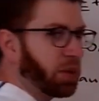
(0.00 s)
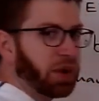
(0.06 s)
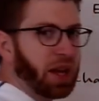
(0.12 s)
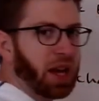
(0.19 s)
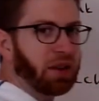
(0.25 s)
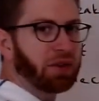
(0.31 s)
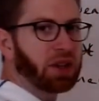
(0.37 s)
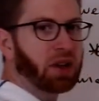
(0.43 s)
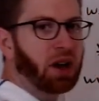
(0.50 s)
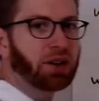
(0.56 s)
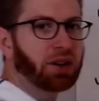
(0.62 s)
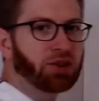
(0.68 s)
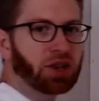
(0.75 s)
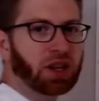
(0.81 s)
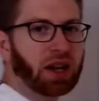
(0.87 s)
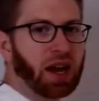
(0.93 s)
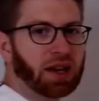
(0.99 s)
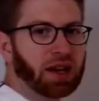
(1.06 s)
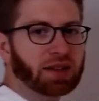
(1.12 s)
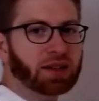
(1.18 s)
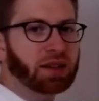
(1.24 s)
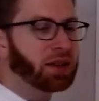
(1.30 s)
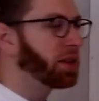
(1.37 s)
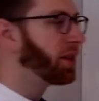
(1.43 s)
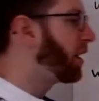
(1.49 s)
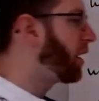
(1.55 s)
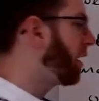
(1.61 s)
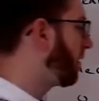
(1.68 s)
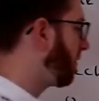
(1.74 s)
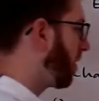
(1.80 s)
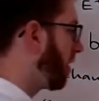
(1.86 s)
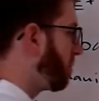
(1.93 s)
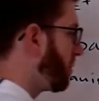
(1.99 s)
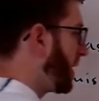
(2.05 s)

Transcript: have the conjugate acid of our base